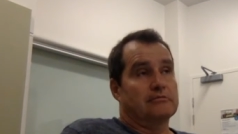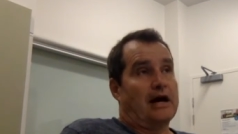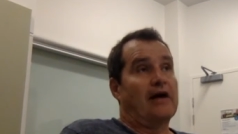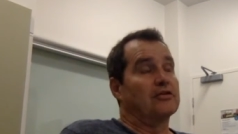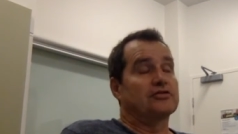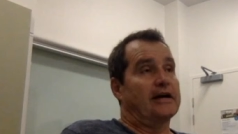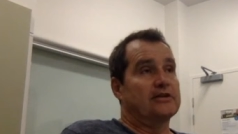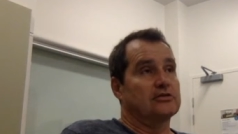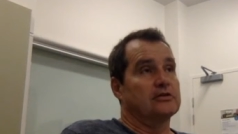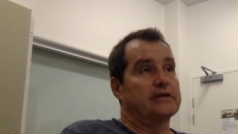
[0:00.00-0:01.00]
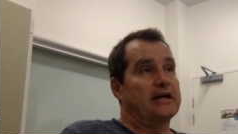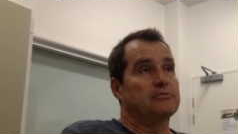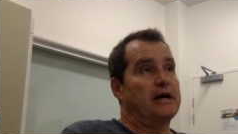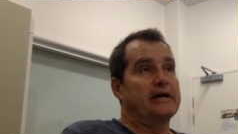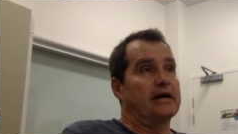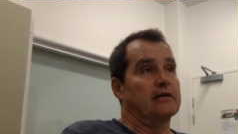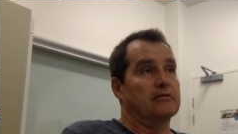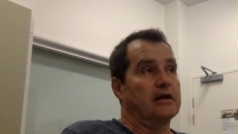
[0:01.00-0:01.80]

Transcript: other states than Tasmania,